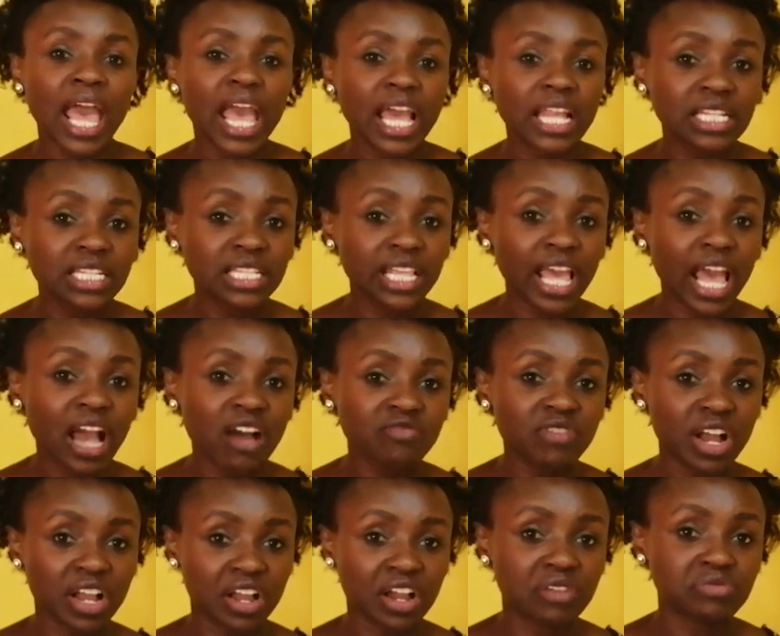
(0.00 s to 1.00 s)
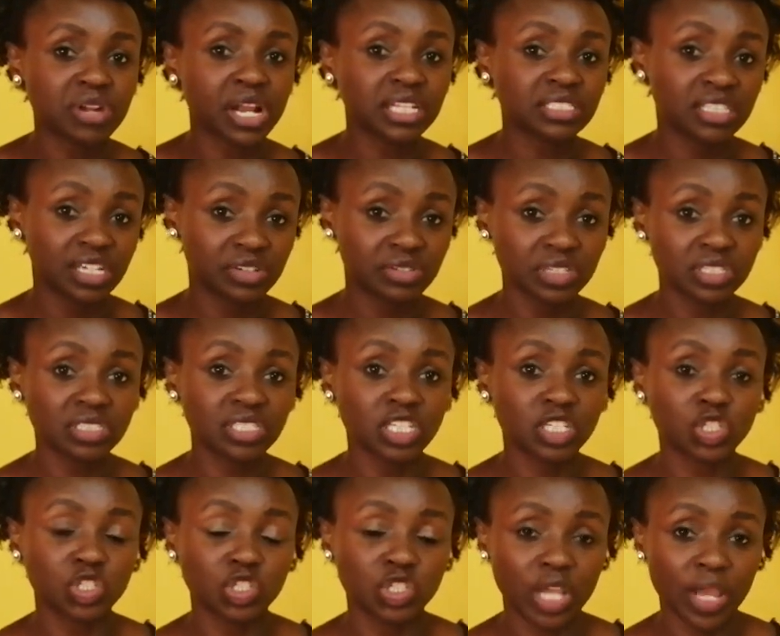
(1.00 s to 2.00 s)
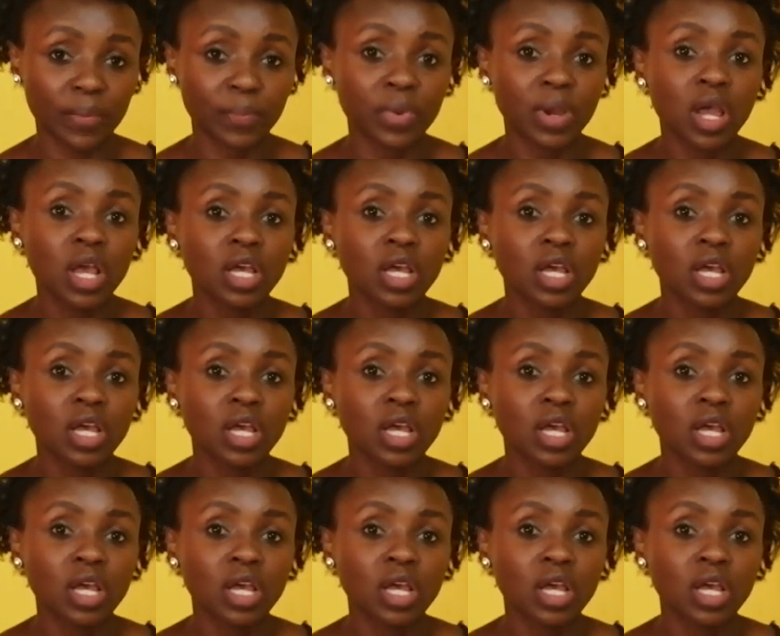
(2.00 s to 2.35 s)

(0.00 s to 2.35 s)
and they have a characteristic shape.